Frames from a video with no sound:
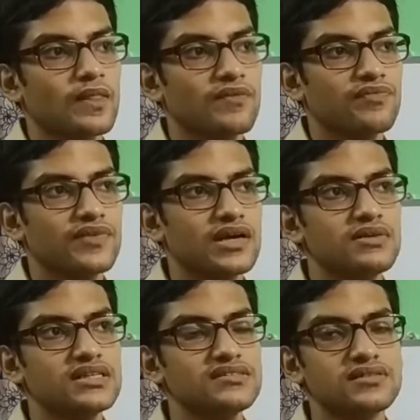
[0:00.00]
there
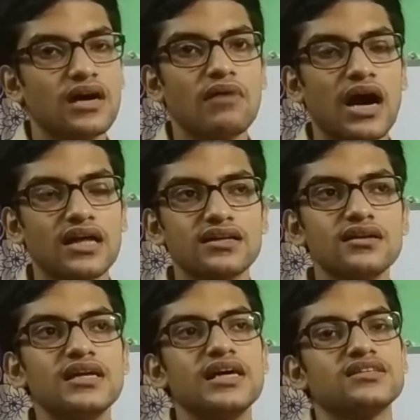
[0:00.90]
might be some other
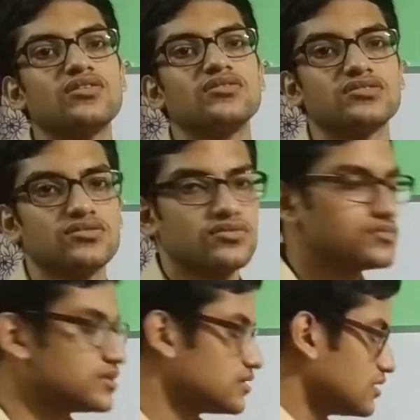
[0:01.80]
layers also,
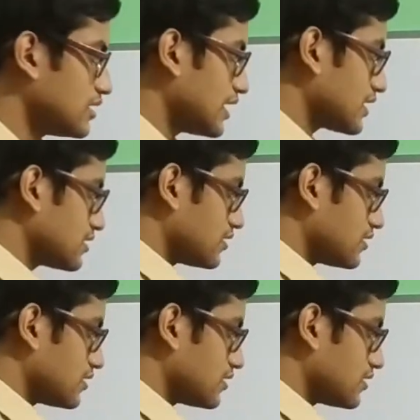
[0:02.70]
like